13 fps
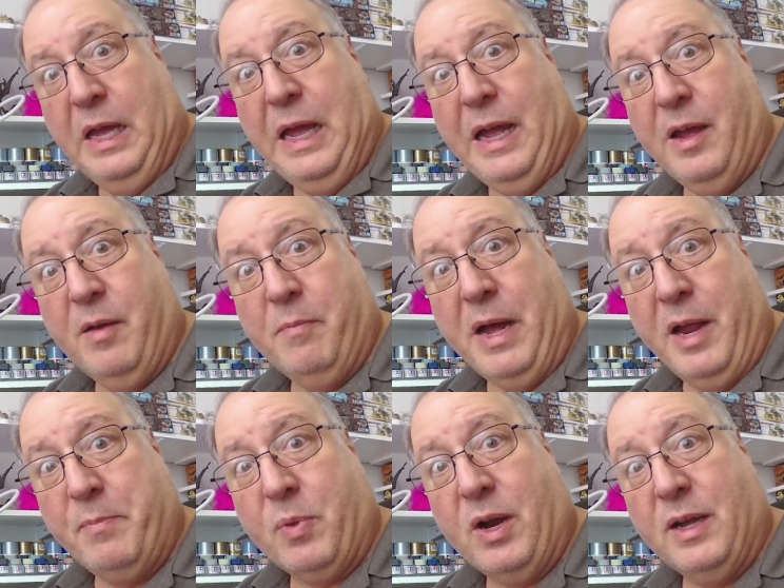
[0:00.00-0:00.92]
how my
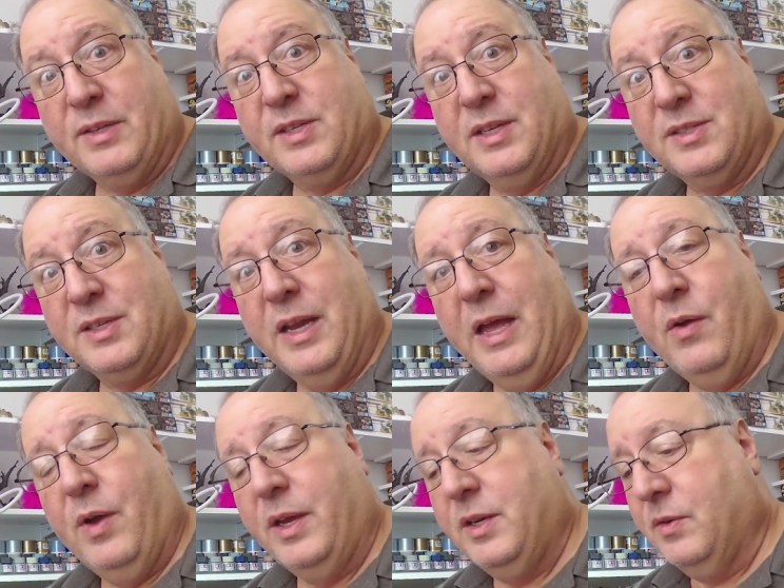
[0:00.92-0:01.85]
process and
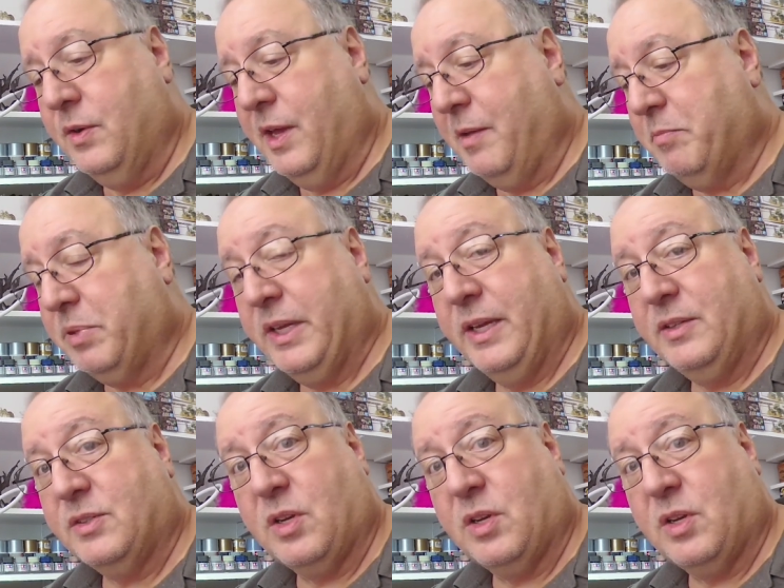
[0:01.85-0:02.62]
how I do nameplates.